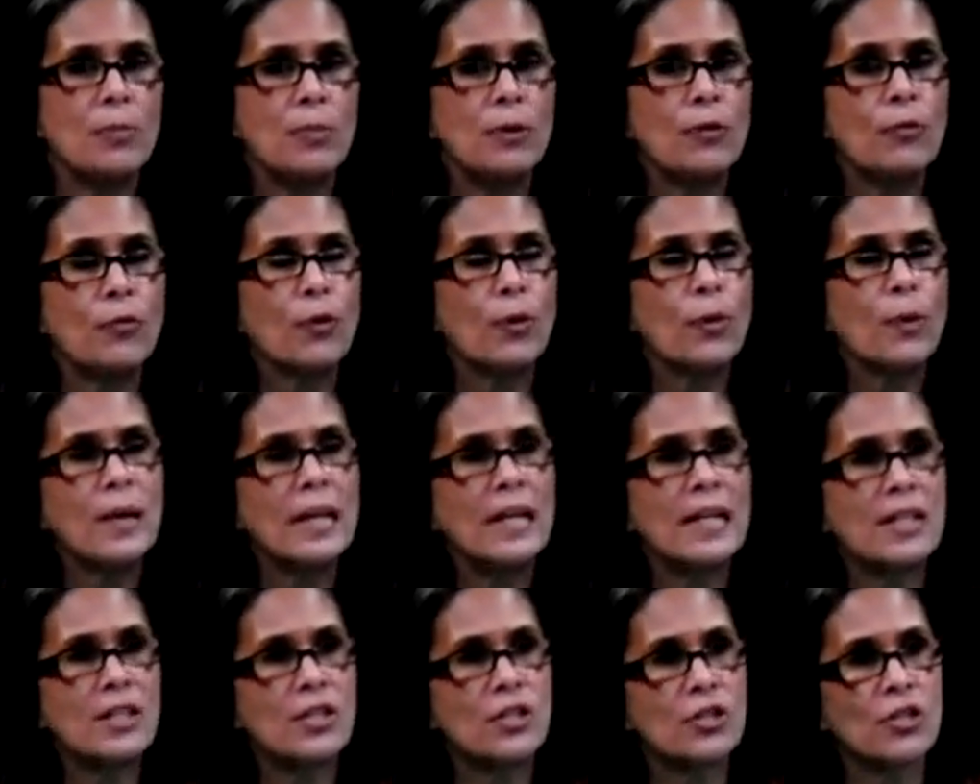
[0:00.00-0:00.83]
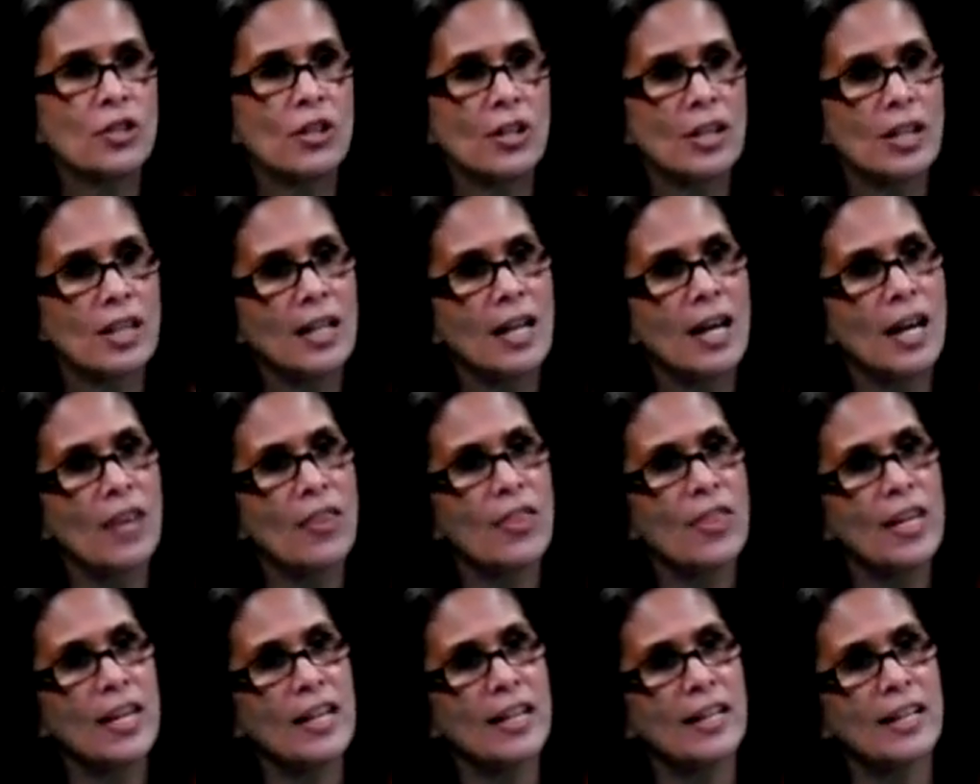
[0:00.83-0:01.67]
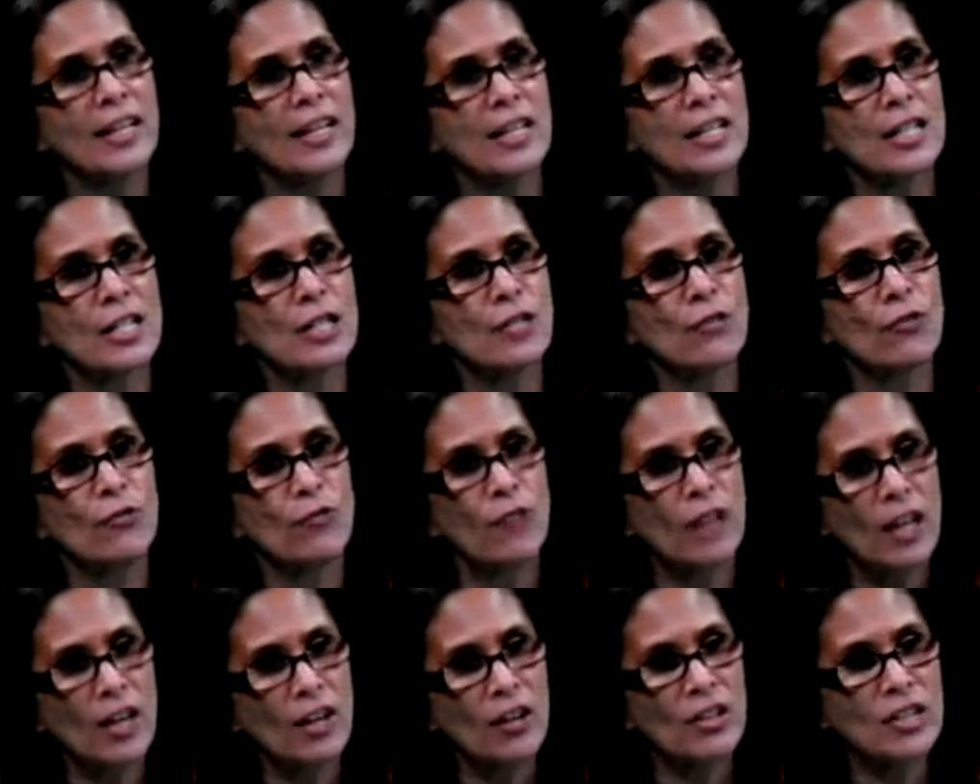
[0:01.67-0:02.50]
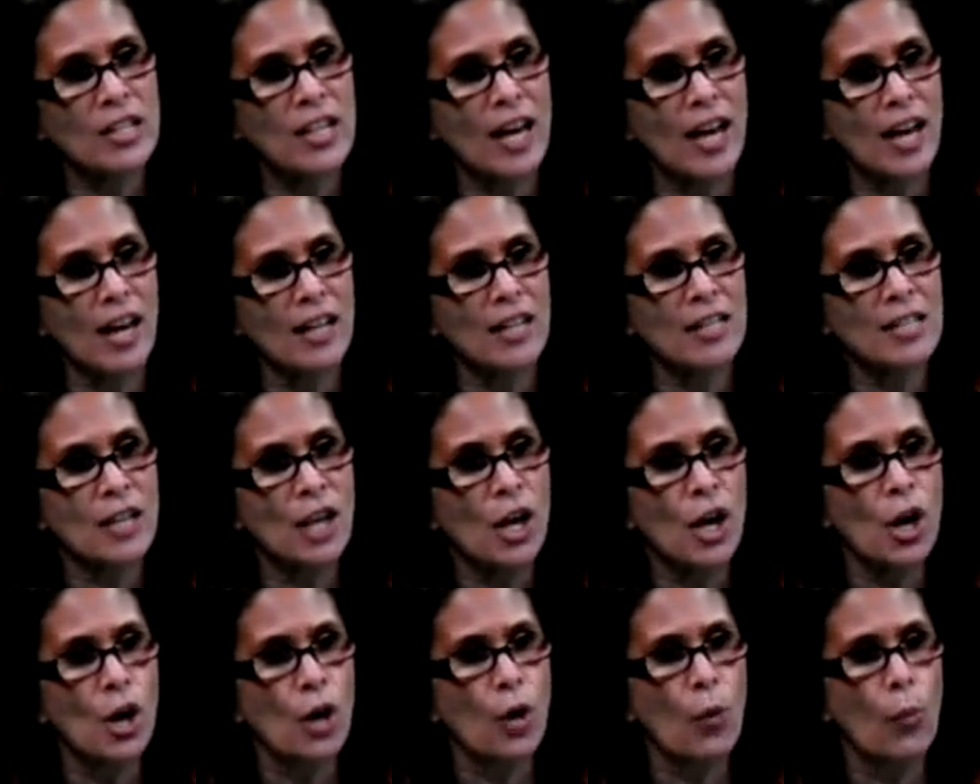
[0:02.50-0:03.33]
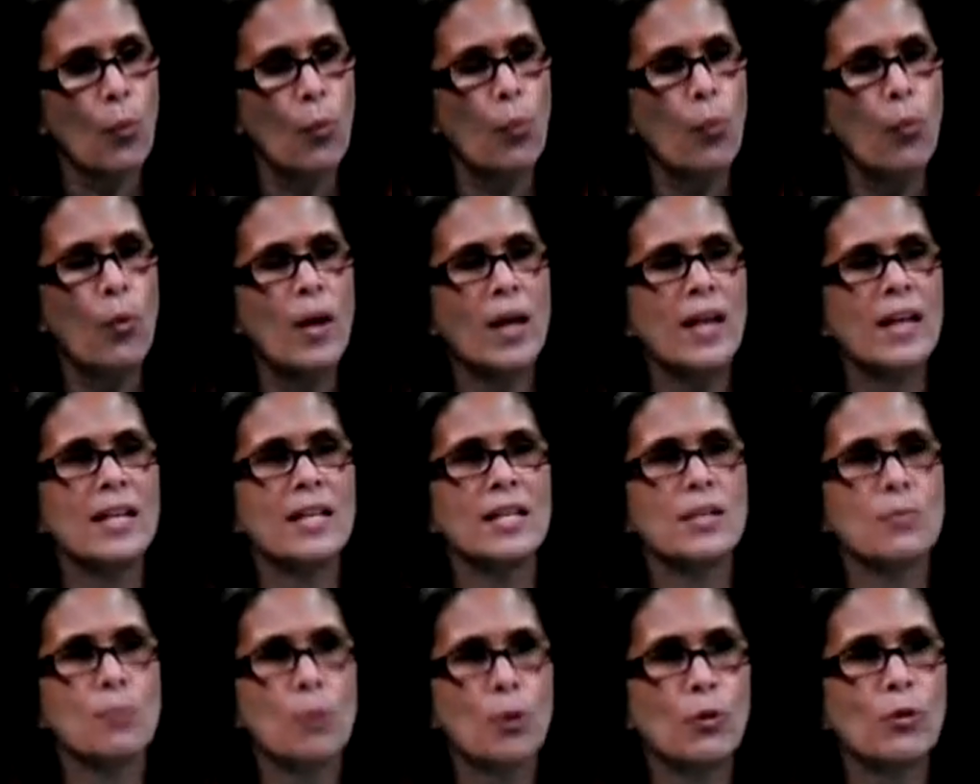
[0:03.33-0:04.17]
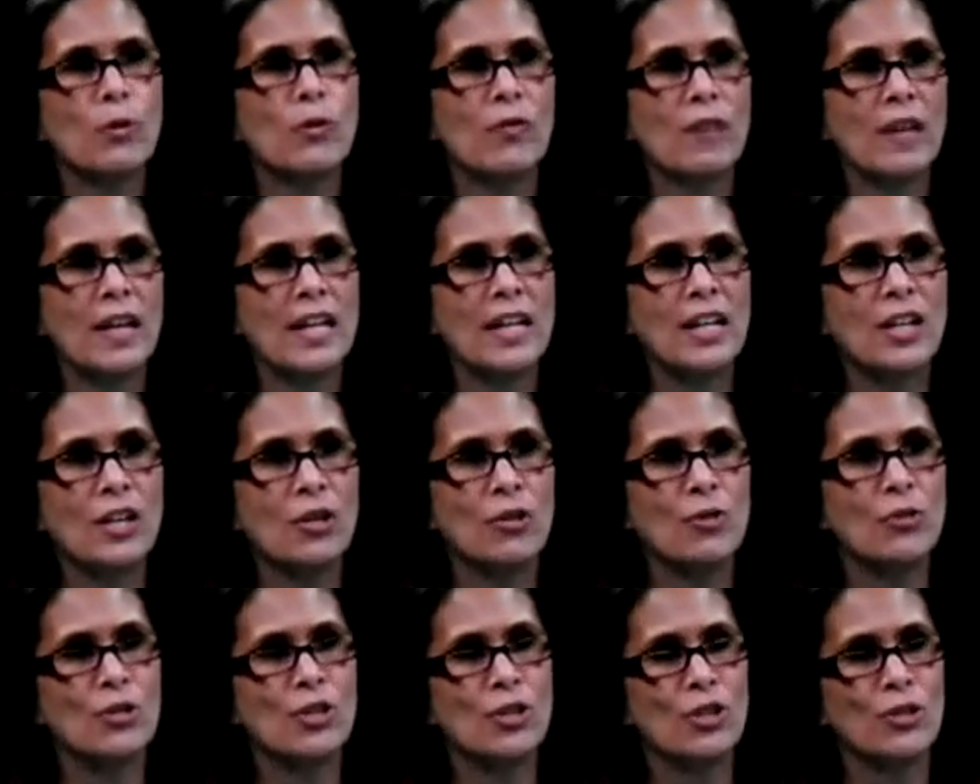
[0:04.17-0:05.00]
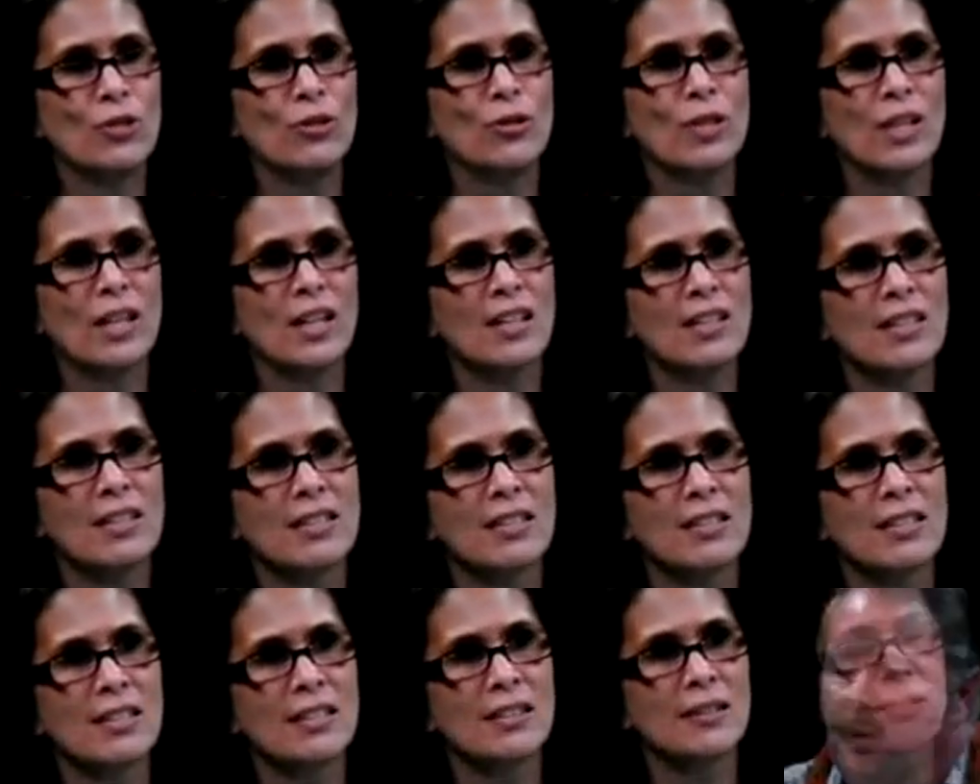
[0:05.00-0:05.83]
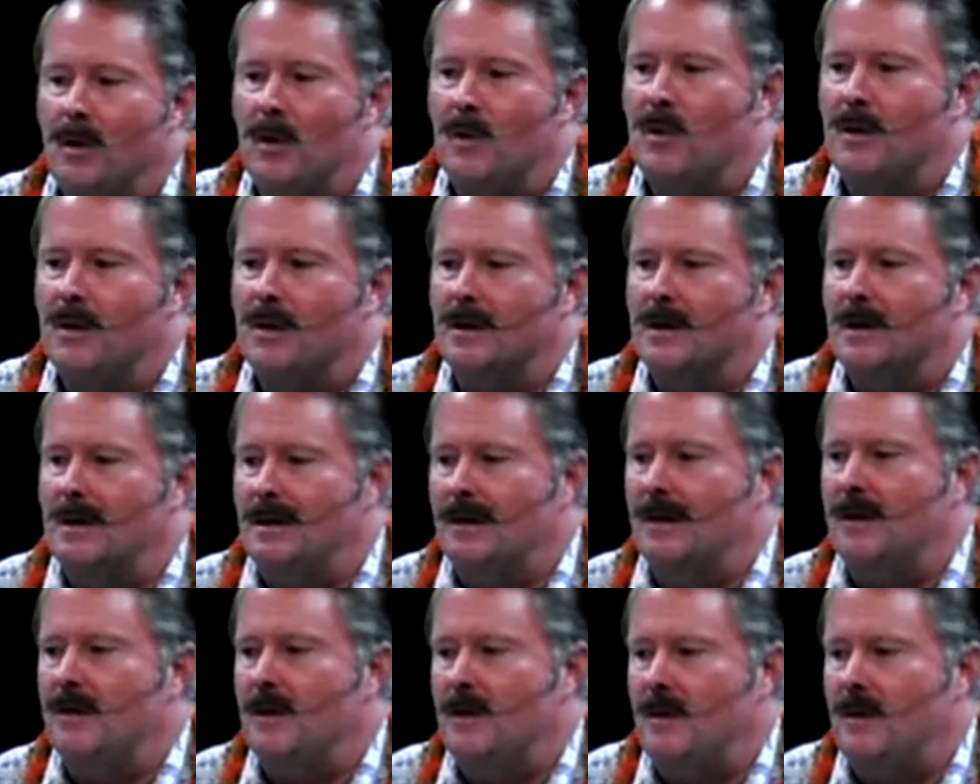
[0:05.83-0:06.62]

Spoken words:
before we get started, I think it's fair to ask, what is motivating you to do this? Well,